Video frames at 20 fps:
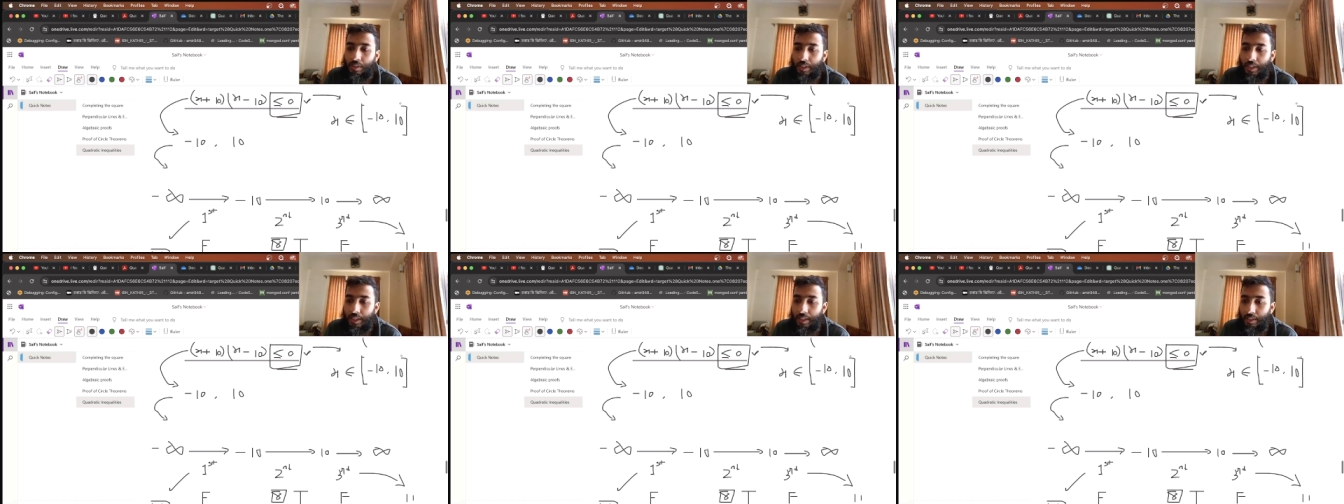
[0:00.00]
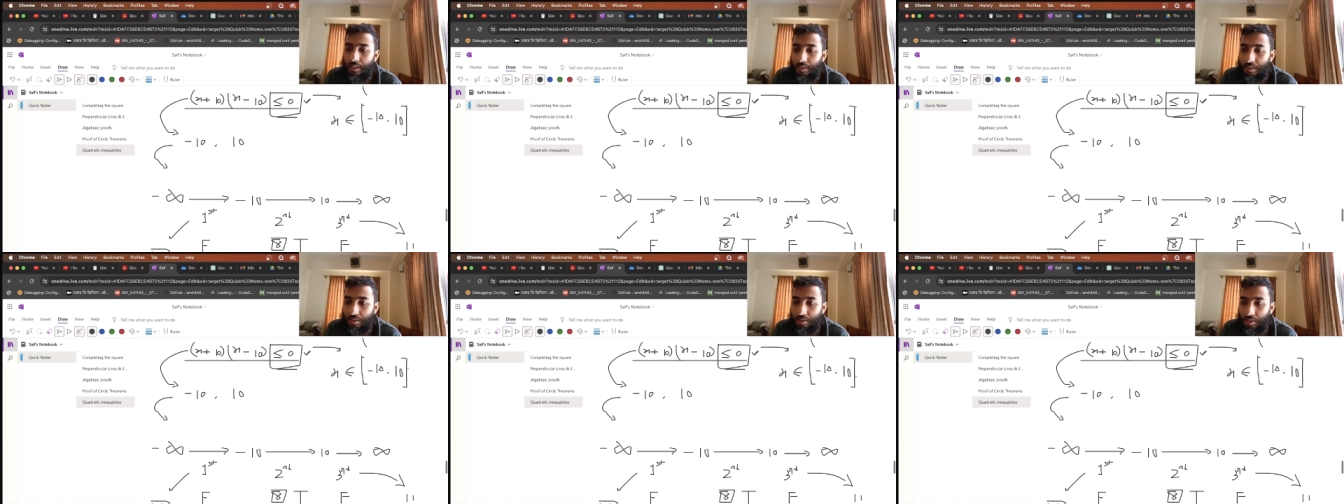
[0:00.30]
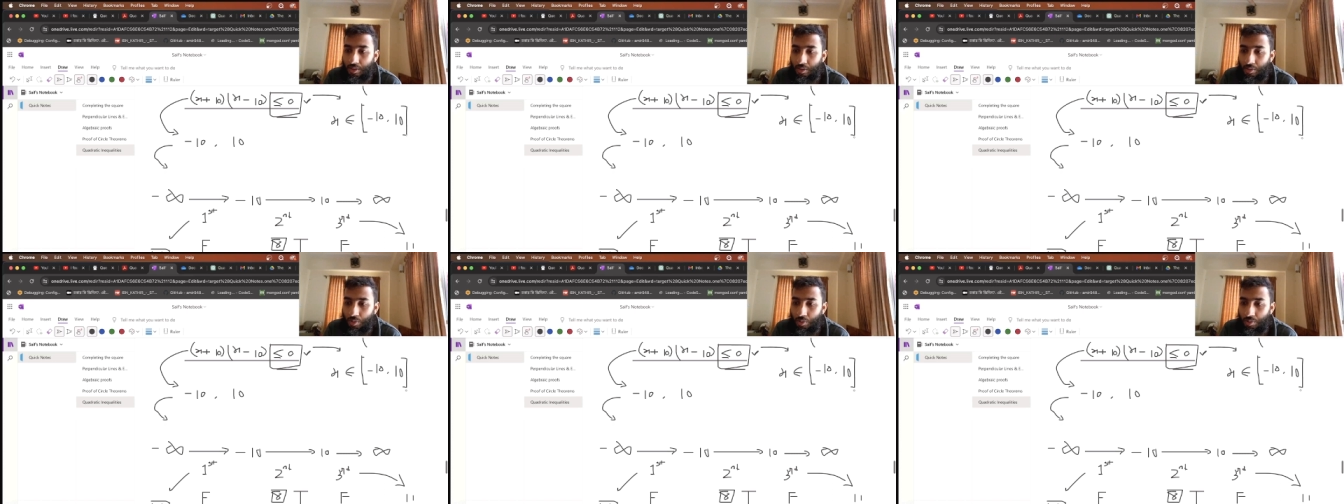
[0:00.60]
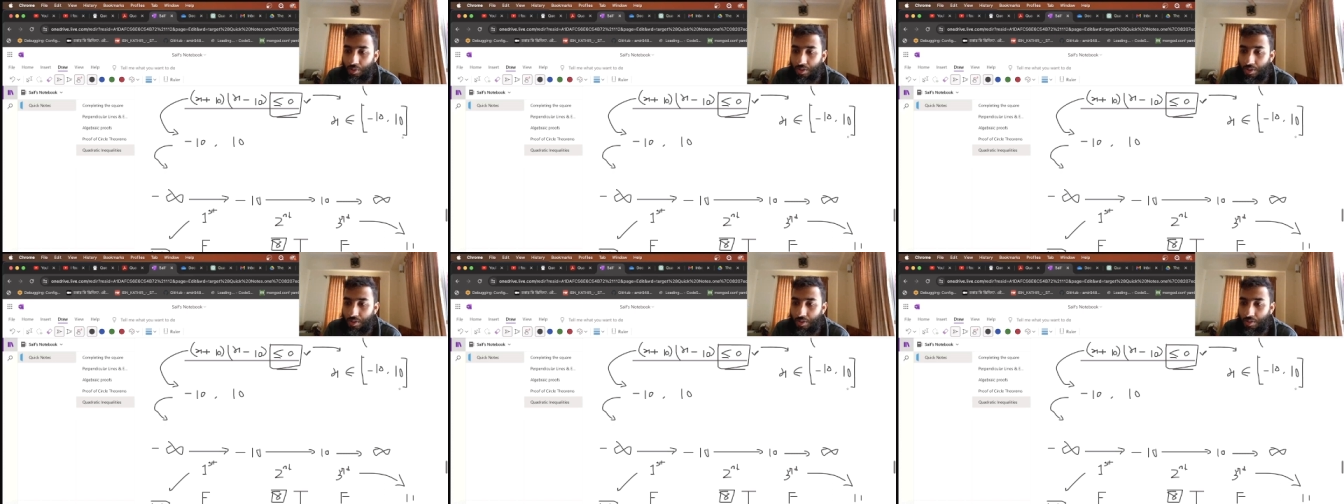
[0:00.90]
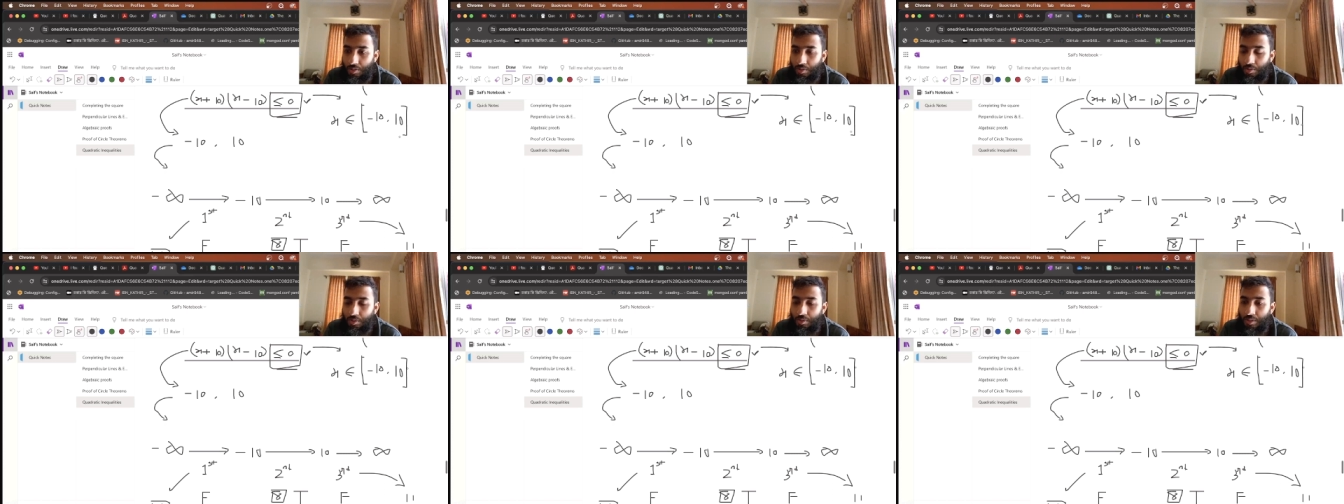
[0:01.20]
and the close is
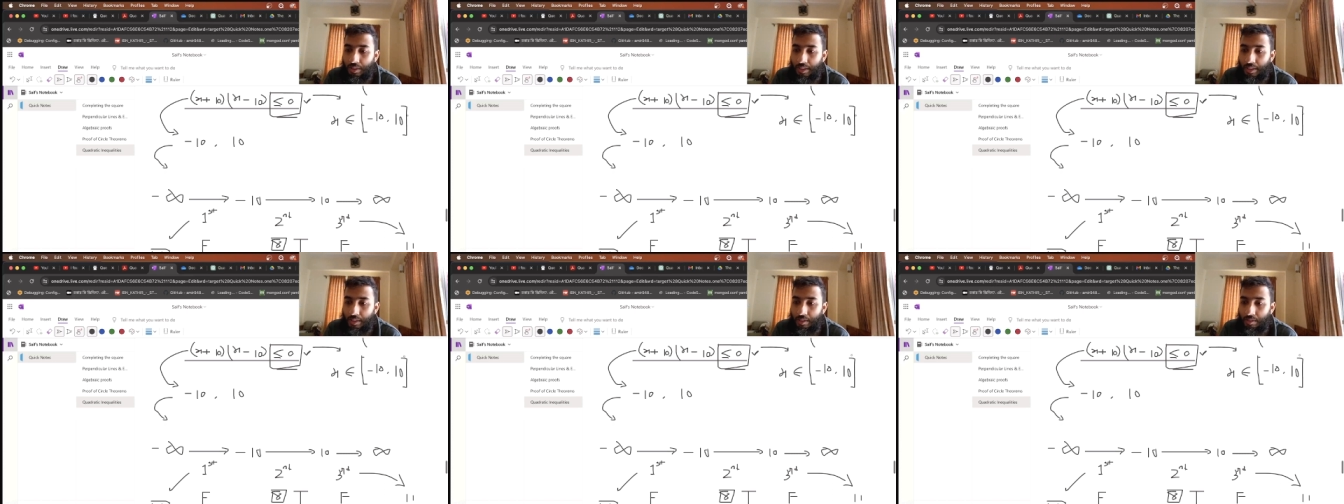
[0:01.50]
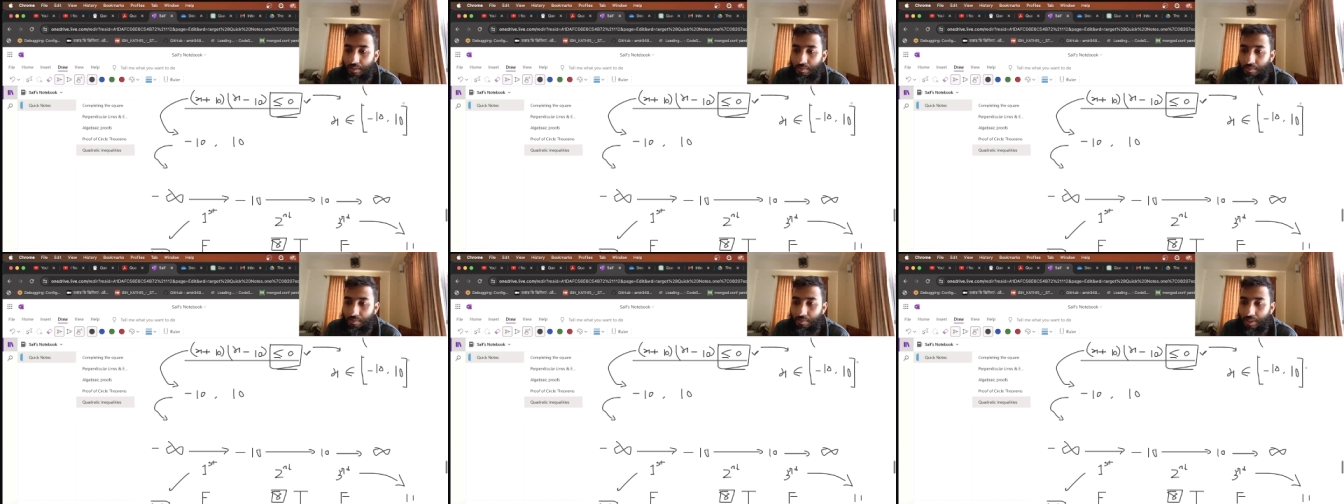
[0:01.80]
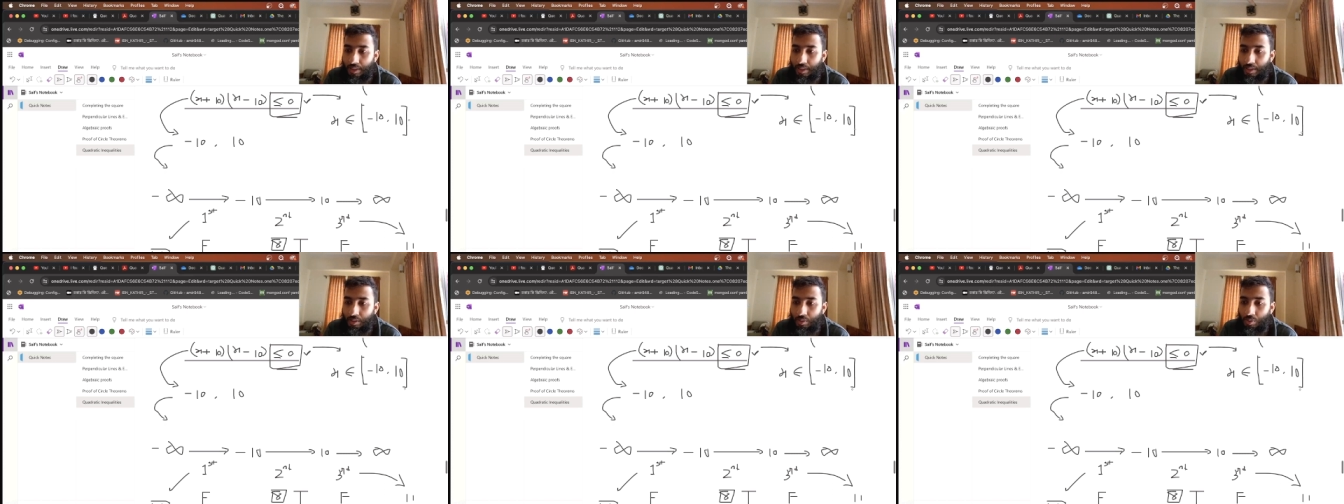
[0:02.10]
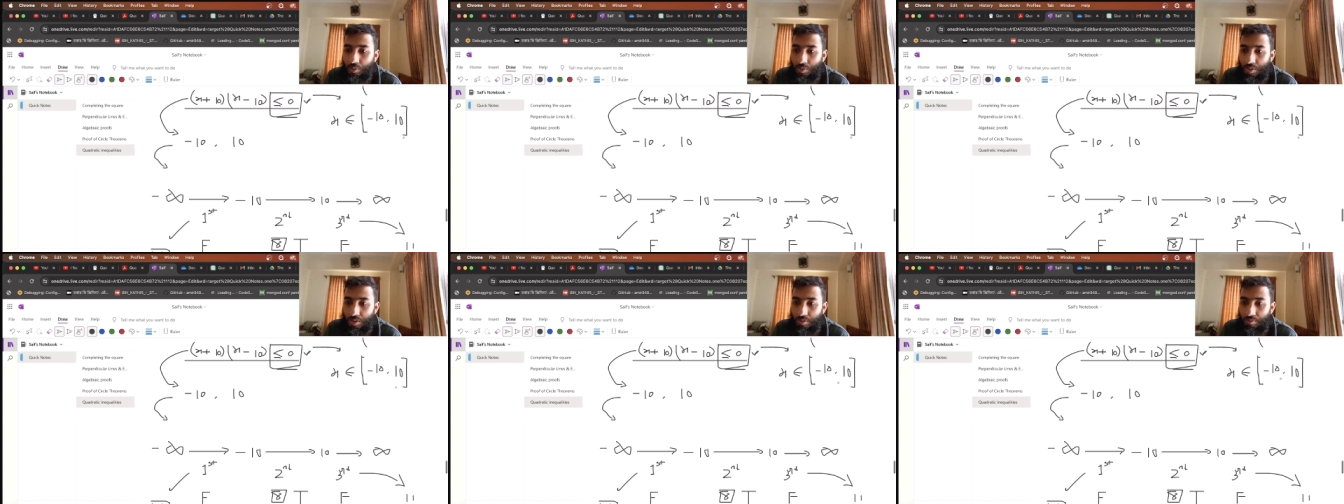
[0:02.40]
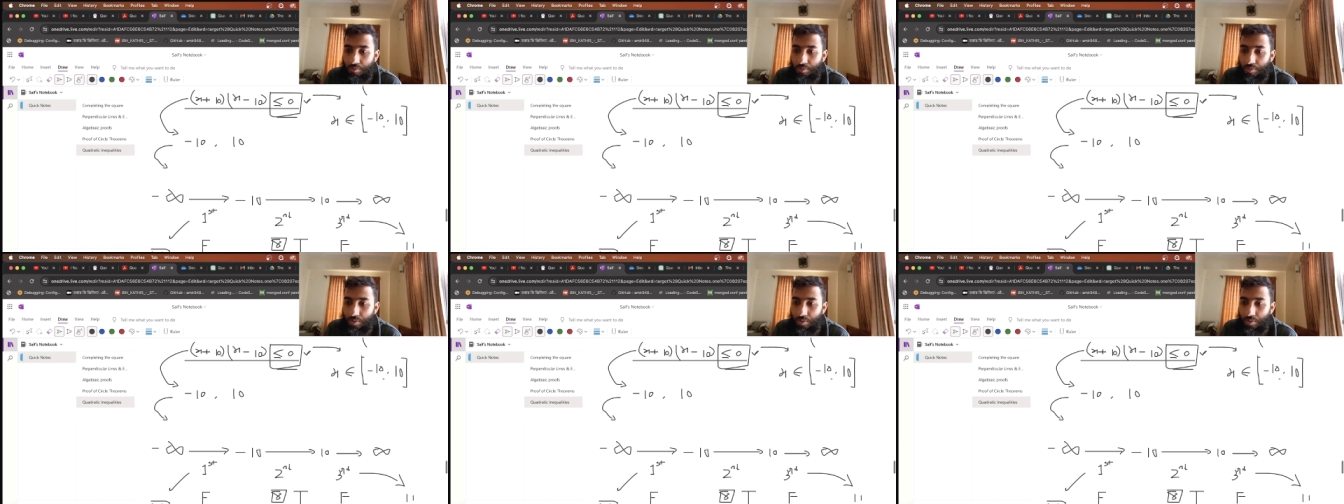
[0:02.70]
also inclusive.